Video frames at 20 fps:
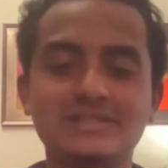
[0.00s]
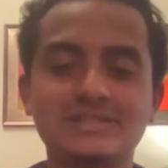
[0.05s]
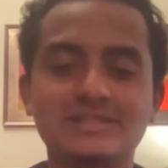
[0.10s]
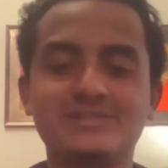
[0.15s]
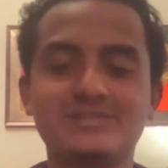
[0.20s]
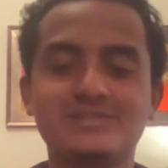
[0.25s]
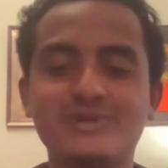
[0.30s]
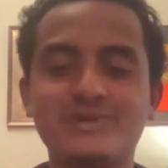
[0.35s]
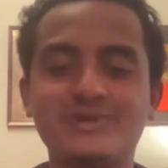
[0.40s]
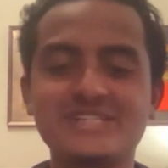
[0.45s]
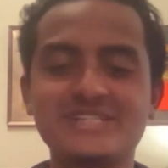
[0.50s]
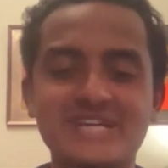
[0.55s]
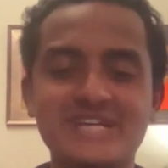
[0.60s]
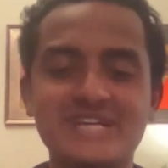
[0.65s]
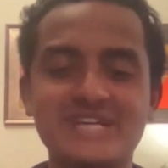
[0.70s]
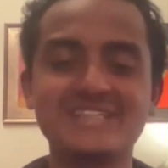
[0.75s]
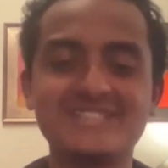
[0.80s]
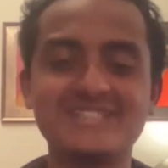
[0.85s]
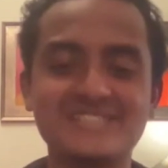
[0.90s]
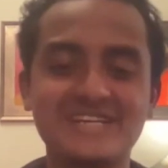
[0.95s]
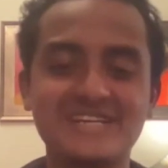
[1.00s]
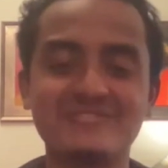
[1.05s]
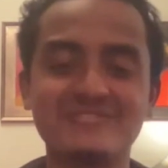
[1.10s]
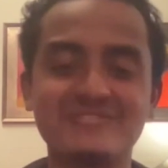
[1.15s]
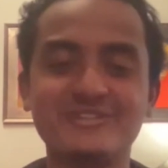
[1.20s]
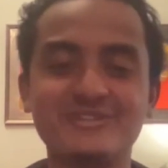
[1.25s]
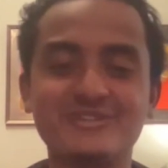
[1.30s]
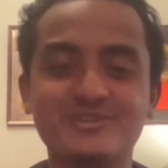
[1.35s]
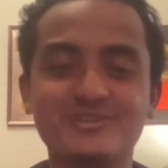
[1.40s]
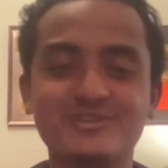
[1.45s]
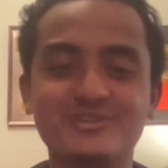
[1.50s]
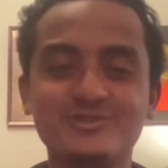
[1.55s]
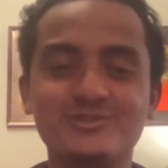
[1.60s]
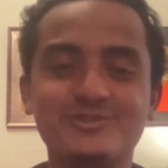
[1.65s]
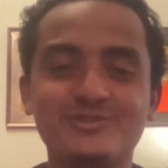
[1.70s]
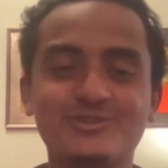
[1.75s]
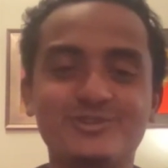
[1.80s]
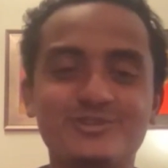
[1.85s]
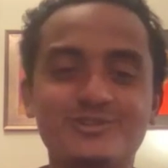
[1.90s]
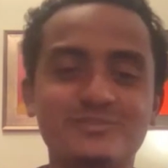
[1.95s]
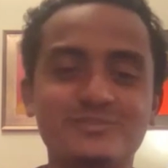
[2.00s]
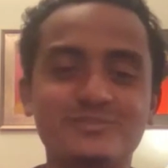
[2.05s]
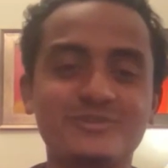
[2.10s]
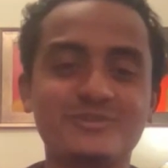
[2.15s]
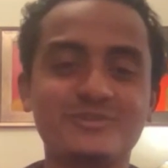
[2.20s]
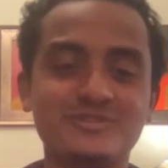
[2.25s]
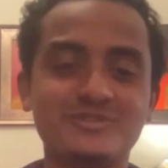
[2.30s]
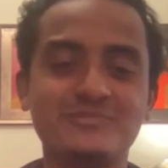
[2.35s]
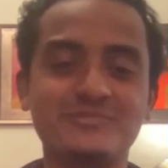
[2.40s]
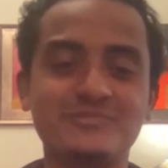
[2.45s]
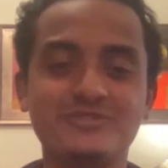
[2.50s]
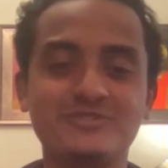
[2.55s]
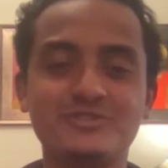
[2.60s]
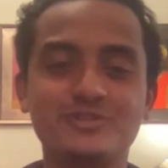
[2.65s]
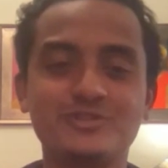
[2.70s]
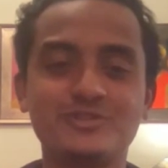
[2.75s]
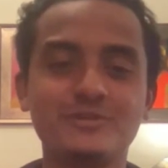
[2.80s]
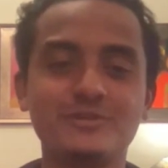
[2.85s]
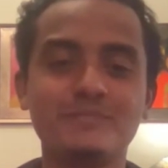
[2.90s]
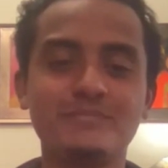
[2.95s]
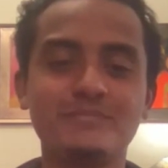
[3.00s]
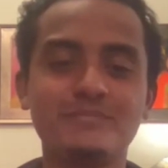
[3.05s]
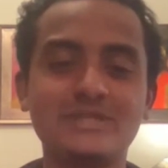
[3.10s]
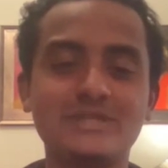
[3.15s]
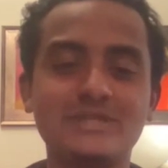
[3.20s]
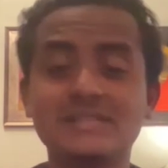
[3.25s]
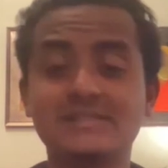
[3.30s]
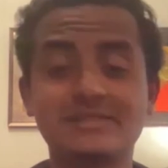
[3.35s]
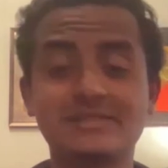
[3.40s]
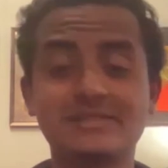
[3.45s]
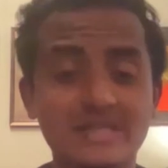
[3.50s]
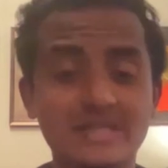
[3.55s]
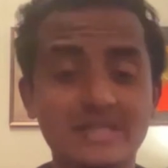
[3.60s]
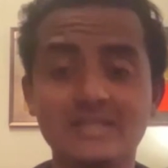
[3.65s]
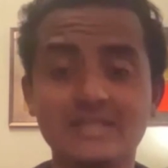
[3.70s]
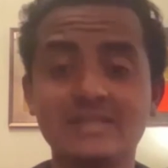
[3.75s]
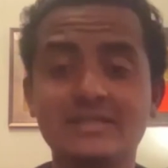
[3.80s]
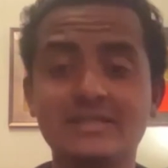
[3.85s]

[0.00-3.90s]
quite a challenge having your own entrepreneurship for sure. But yes, I think